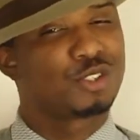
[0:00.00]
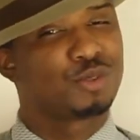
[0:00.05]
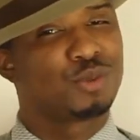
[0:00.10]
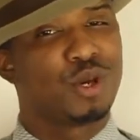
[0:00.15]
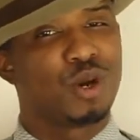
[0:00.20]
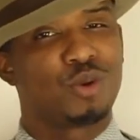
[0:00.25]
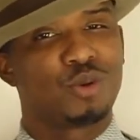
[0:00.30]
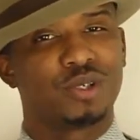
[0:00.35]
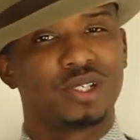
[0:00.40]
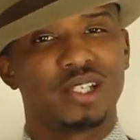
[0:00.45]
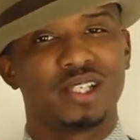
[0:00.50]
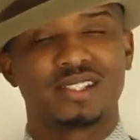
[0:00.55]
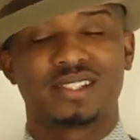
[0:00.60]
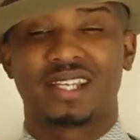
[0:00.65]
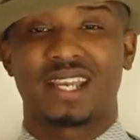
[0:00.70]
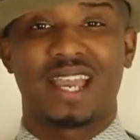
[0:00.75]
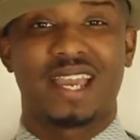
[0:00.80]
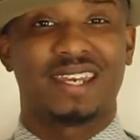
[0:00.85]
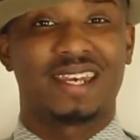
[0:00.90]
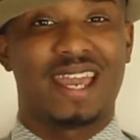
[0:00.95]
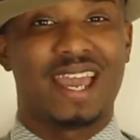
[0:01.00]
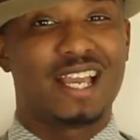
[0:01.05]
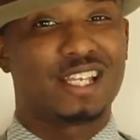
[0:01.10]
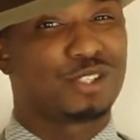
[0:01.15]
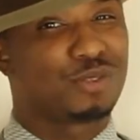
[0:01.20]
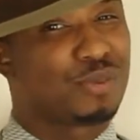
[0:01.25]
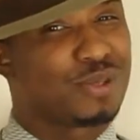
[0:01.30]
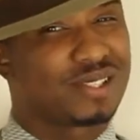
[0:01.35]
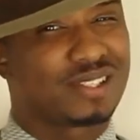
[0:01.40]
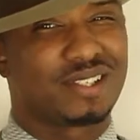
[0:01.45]
You know who it is, the cat in the hat,
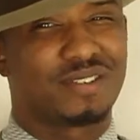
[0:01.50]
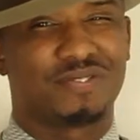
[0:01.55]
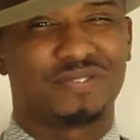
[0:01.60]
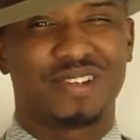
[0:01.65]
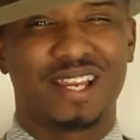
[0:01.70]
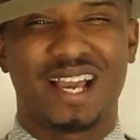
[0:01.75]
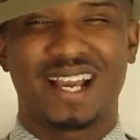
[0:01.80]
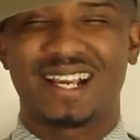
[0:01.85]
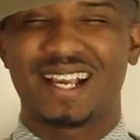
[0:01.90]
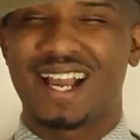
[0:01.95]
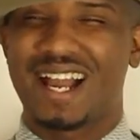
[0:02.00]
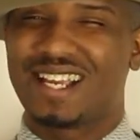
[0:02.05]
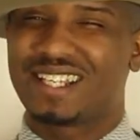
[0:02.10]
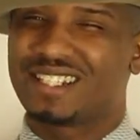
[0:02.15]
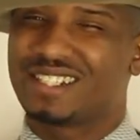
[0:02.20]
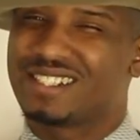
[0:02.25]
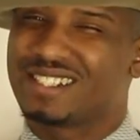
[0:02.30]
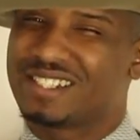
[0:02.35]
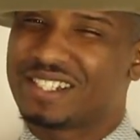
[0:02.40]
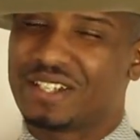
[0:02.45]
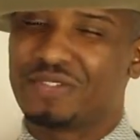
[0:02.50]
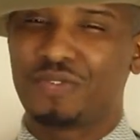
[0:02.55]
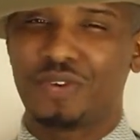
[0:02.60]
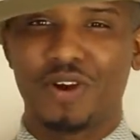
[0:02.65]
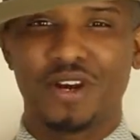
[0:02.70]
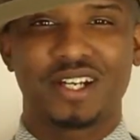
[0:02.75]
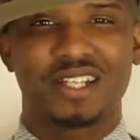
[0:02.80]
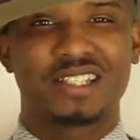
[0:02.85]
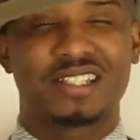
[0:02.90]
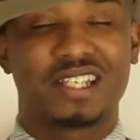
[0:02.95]
resident fly guy, your chief
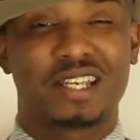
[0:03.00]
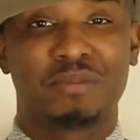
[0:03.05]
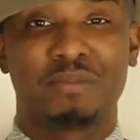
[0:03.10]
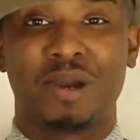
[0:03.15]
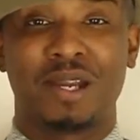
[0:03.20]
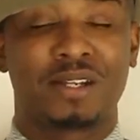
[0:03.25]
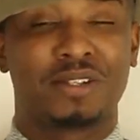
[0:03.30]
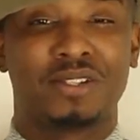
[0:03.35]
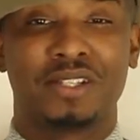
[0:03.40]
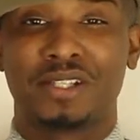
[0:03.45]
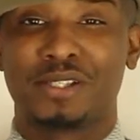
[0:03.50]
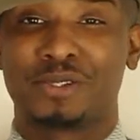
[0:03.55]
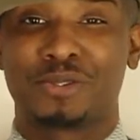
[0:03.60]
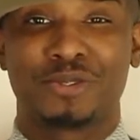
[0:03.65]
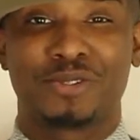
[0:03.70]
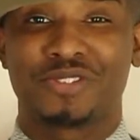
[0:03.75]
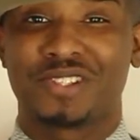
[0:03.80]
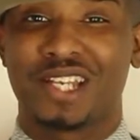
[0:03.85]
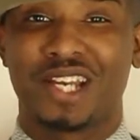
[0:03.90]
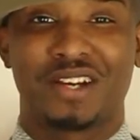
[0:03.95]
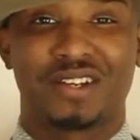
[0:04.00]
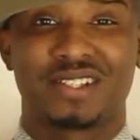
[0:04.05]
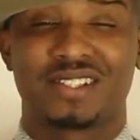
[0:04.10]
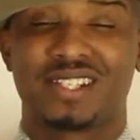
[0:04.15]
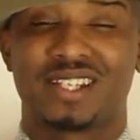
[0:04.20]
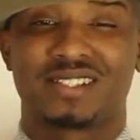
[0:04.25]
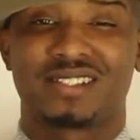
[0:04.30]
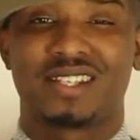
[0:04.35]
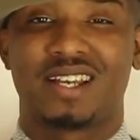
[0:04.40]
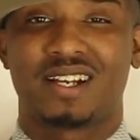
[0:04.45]
architect, Michael Andrew of
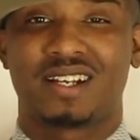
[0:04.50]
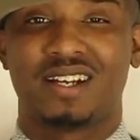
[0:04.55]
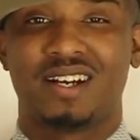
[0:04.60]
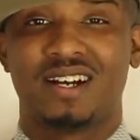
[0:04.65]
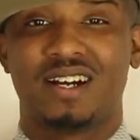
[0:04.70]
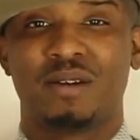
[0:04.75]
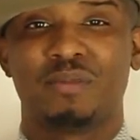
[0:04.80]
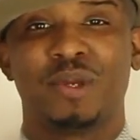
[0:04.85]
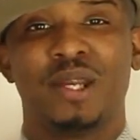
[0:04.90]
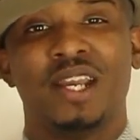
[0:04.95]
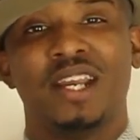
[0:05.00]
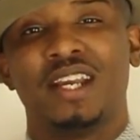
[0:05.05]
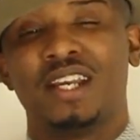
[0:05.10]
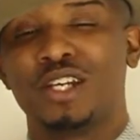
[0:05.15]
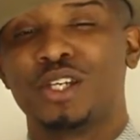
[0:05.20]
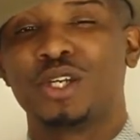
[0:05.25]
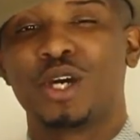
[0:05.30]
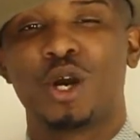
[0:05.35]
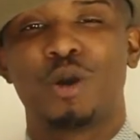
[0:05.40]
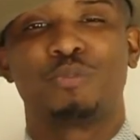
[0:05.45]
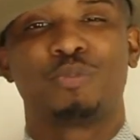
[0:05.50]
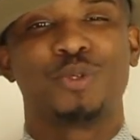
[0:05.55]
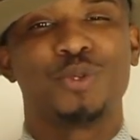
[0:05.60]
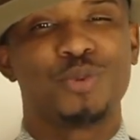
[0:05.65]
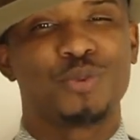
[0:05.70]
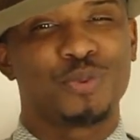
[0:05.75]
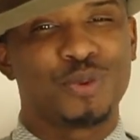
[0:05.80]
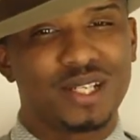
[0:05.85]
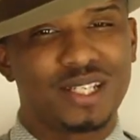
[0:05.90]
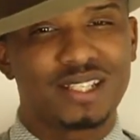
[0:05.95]
StyleArchitects.com, here to help
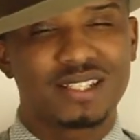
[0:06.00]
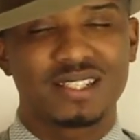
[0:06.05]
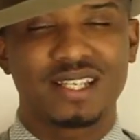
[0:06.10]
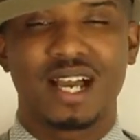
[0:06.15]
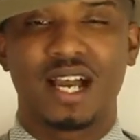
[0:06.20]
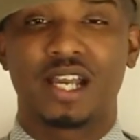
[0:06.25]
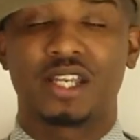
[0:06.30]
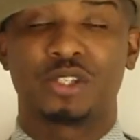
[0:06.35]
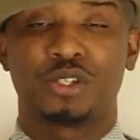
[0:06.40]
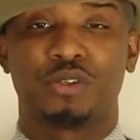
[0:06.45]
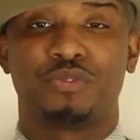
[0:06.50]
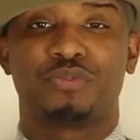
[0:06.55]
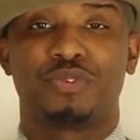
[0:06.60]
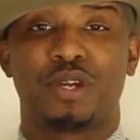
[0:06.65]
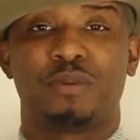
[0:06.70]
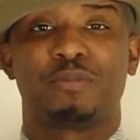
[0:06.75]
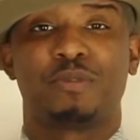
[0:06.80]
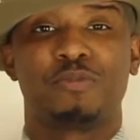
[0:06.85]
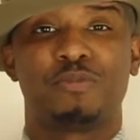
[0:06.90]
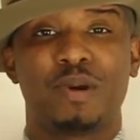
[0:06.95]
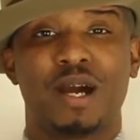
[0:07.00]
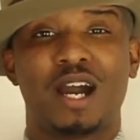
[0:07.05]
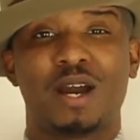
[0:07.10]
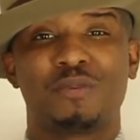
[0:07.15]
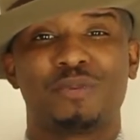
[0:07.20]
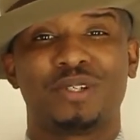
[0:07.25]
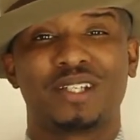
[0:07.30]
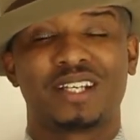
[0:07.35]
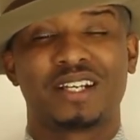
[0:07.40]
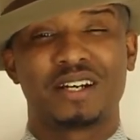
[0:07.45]
you redesign your frame of mind
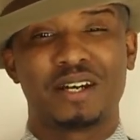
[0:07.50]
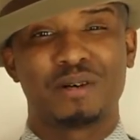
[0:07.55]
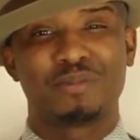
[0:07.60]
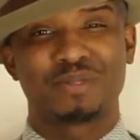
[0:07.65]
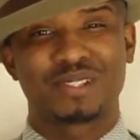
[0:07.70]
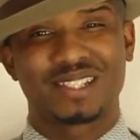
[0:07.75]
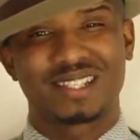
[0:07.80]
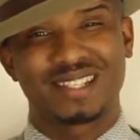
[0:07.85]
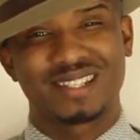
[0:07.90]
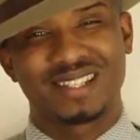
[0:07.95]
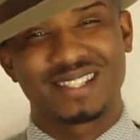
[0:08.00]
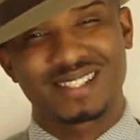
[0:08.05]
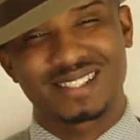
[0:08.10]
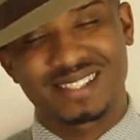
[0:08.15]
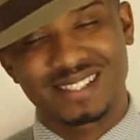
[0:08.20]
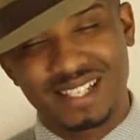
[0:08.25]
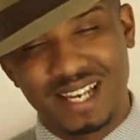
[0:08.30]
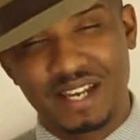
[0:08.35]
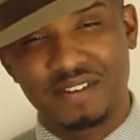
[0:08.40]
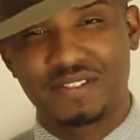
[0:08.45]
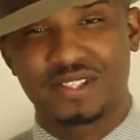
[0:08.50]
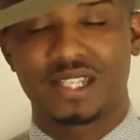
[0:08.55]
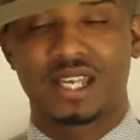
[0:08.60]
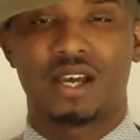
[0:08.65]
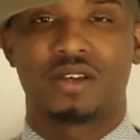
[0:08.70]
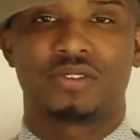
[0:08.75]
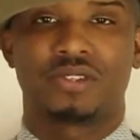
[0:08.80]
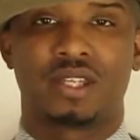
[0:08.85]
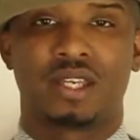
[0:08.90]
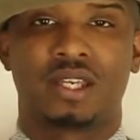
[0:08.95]
when it comes to this
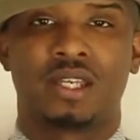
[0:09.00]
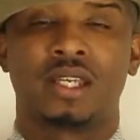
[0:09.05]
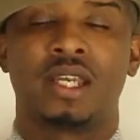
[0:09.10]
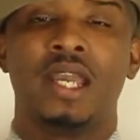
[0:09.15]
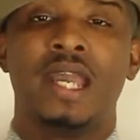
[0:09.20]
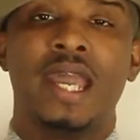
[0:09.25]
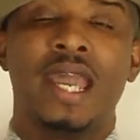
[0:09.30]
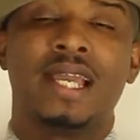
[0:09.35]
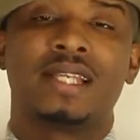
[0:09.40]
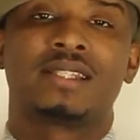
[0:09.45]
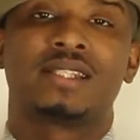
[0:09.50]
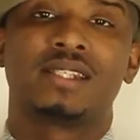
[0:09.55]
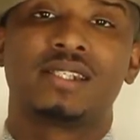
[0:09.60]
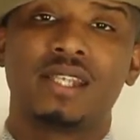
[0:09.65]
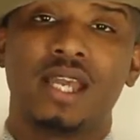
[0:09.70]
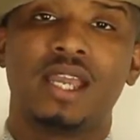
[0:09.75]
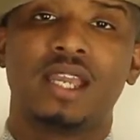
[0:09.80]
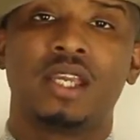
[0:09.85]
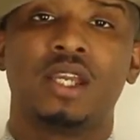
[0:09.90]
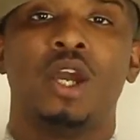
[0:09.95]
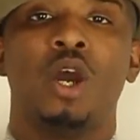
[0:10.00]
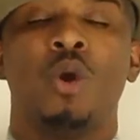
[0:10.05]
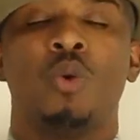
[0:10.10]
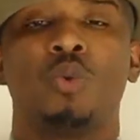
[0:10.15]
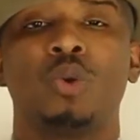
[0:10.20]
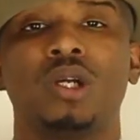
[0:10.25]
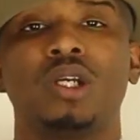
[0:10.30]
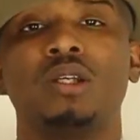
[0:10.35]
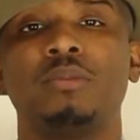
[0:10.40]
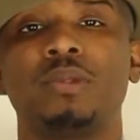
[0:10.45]
lifestyle thing. And today,
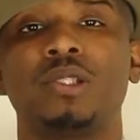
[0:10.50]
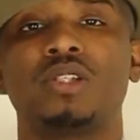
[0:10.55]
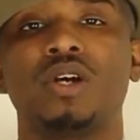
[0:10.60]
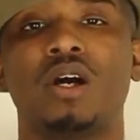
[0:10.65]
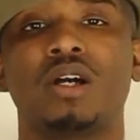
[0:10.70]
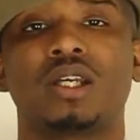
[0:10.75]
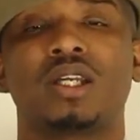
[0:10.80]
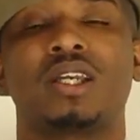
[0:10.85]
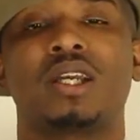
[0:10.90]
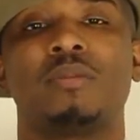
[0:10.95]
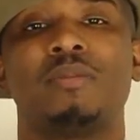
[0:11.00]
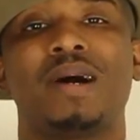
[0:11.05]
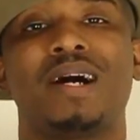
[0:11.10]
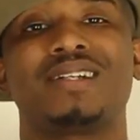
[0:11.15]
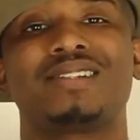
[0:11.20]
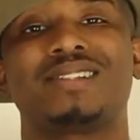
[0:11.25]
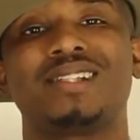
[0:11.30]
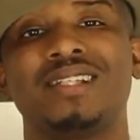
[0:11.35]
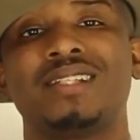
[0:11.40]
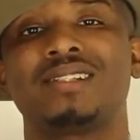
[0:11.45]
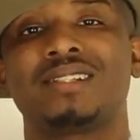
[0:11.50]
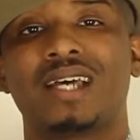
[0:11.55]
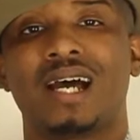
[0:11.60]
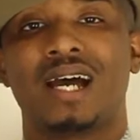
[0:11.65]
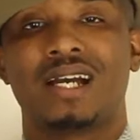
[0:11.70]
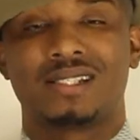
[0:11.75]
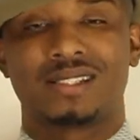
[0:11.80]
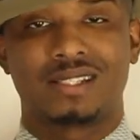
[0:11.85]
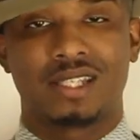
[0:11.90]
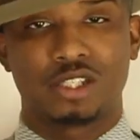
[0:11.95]
we're going to be talking about 10
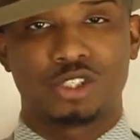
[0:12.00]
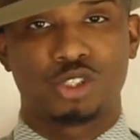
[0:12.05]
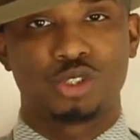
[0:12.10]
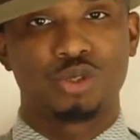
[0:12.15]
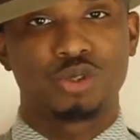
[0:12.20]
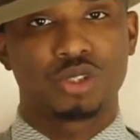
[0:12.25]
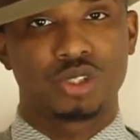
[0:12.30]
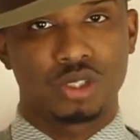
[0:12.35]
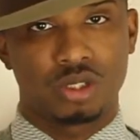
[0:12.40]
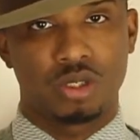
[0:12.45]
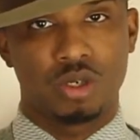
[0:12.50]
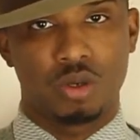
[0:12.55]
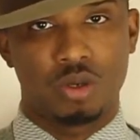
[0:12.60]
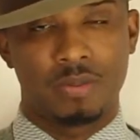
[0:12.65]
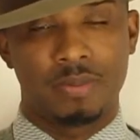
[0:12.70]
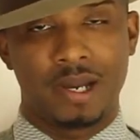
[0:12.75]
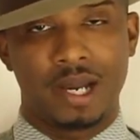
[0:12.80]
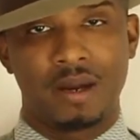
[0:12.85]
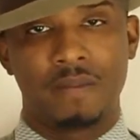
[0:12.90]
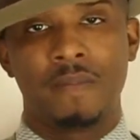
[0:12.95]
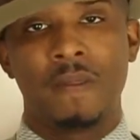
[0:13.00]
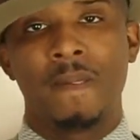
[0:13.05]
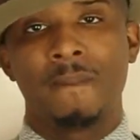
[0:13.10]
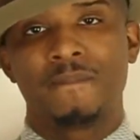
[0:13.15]
ties that you should know about.